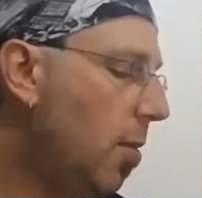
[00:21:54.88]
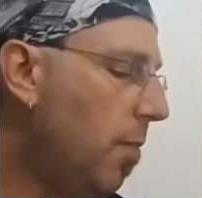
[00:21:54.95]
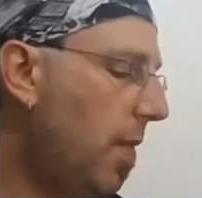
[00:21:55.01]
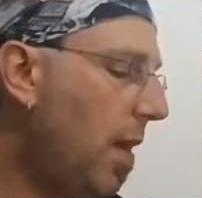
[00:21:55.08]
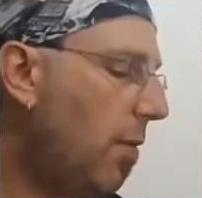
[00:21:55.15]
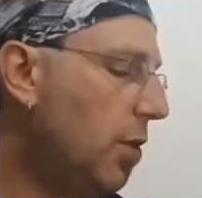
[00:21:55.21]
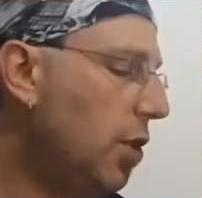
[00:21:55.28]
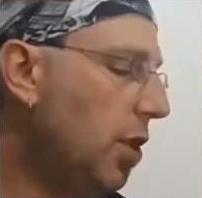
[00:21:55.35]

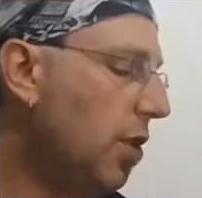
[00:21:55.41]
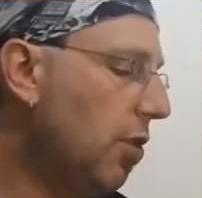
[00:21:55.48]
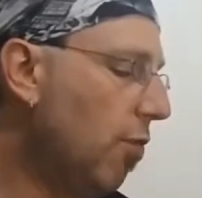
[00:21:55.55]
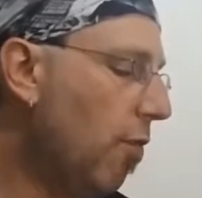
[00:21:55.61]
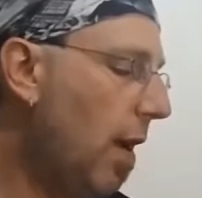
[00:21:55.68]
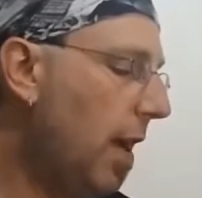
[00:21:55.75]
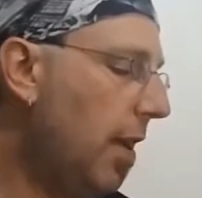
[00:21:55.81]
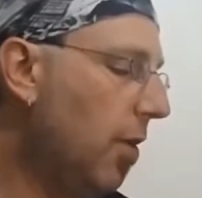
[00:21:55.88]
That was just a
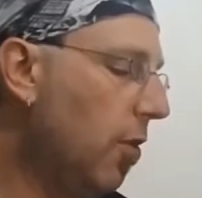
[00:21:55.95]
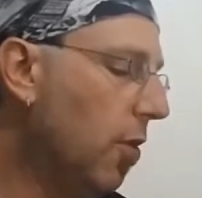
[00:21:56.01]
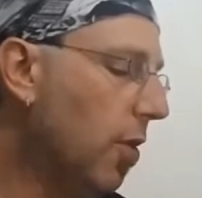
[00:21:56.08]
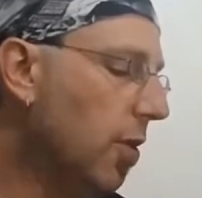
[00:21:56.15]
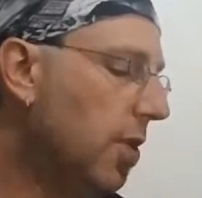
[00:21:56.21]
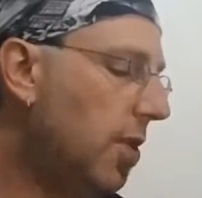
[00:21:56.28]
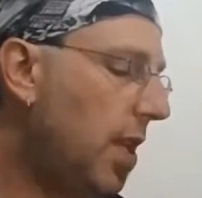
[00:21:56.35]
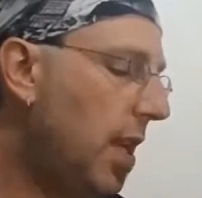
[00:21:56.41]

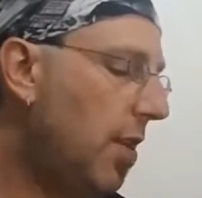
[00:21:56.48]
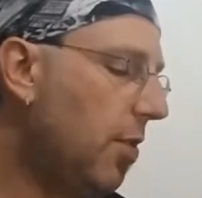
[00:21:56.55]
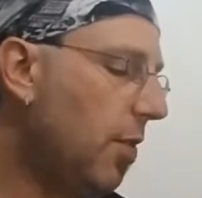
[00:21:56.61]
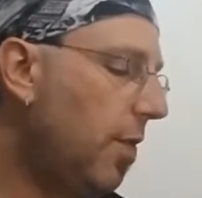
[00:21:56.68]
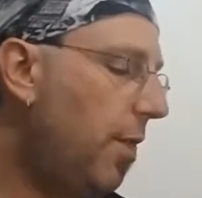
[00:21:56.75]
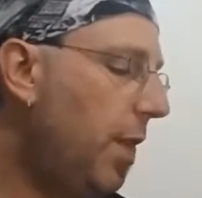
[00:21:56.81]
regular standard